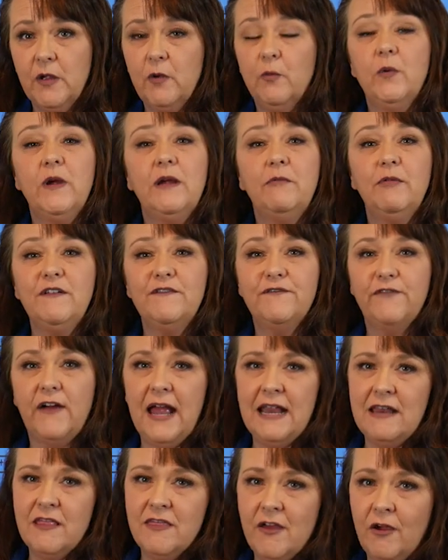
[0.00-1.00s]
We would
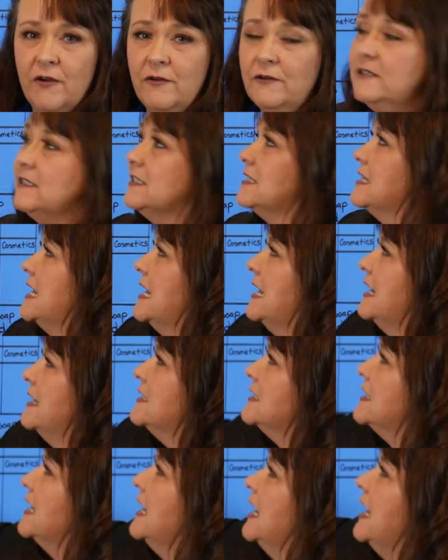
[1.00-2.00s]
find those
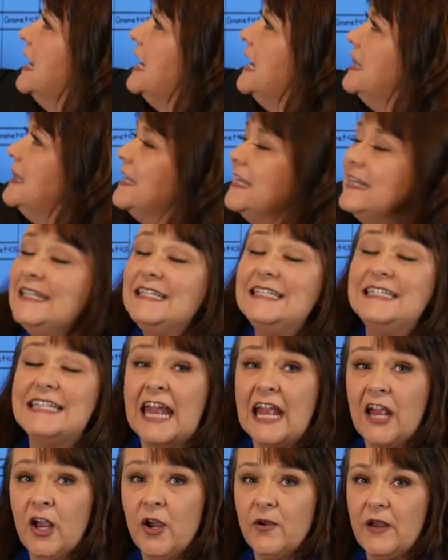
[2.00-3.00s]
things in the
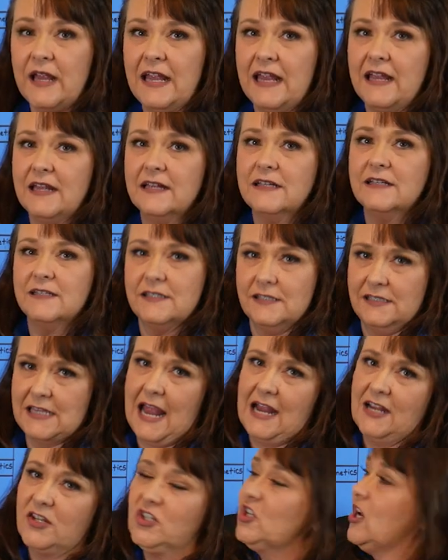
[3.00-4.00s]
dairy
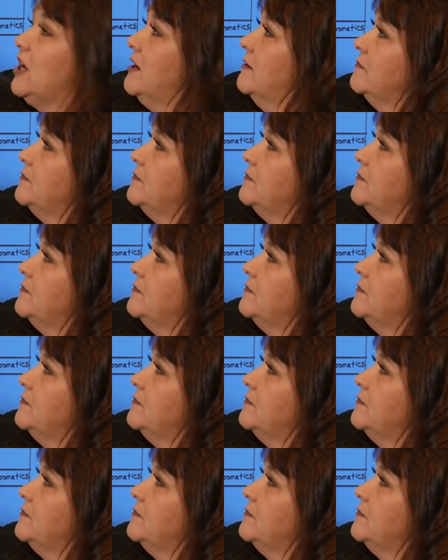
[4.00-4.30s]
section.